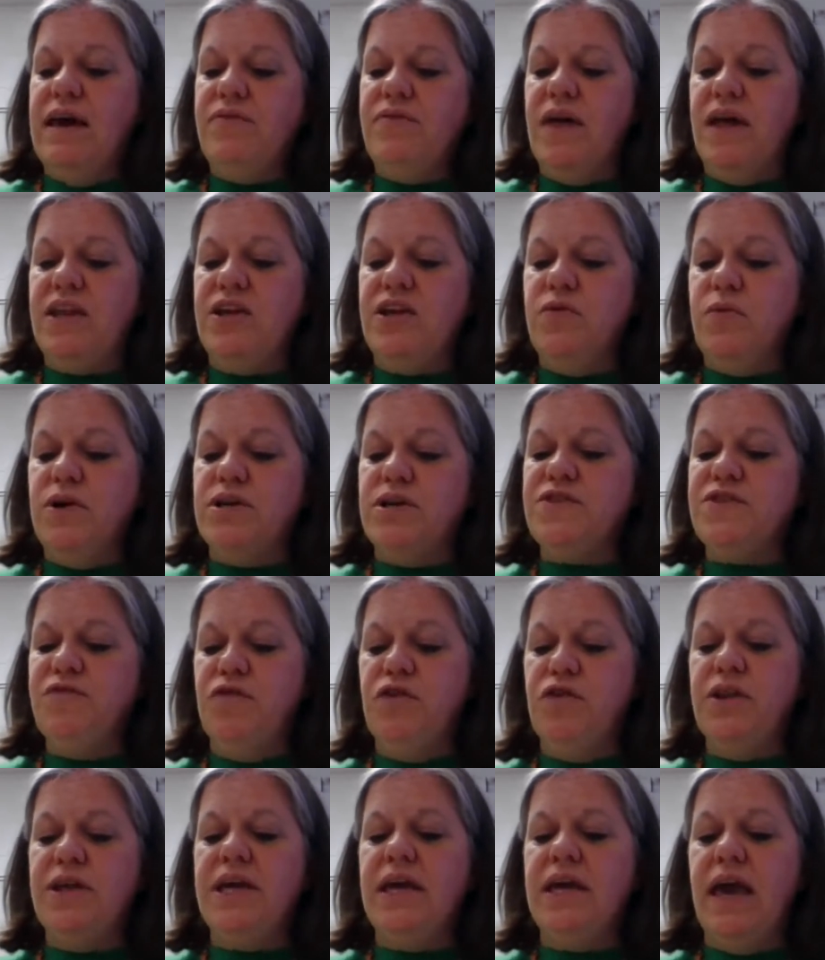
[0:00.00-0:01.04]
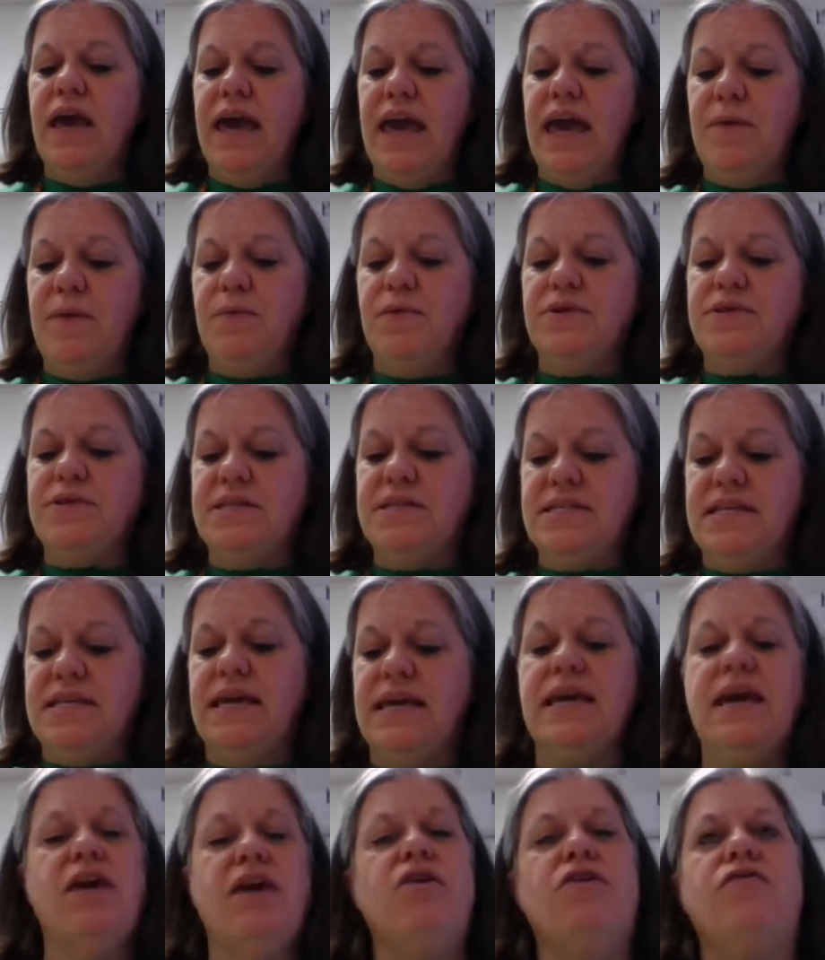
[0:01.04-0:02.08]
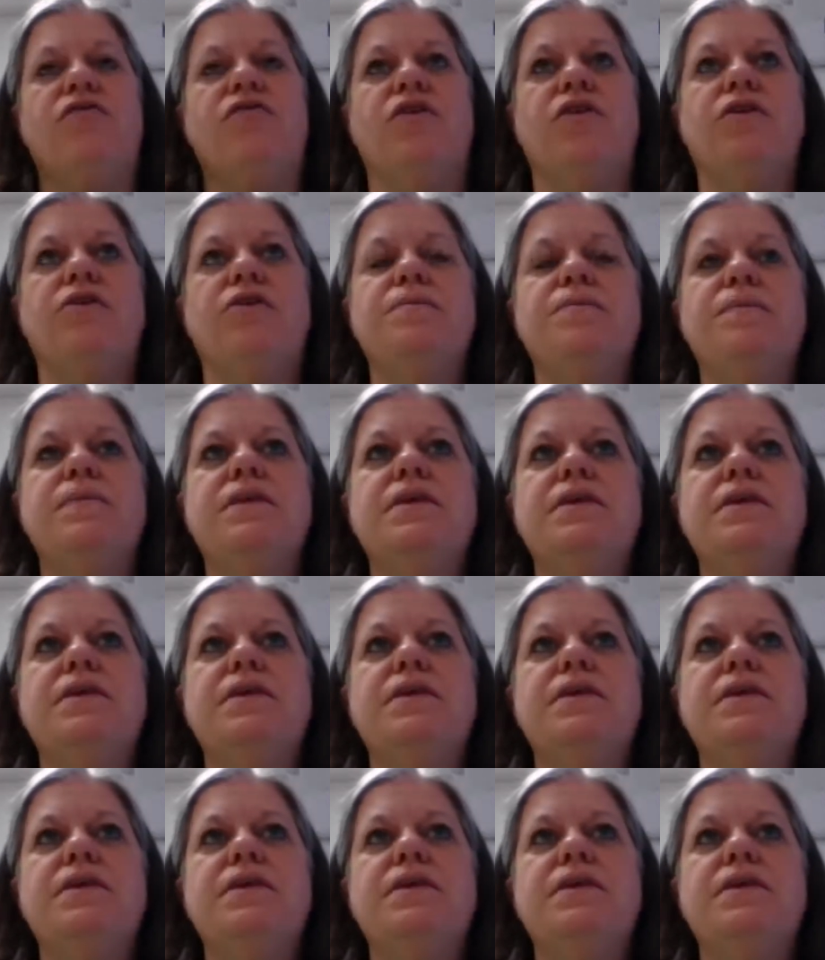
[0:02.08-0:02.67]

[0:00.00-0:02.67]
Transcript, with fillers: that he was fully able to take care of her.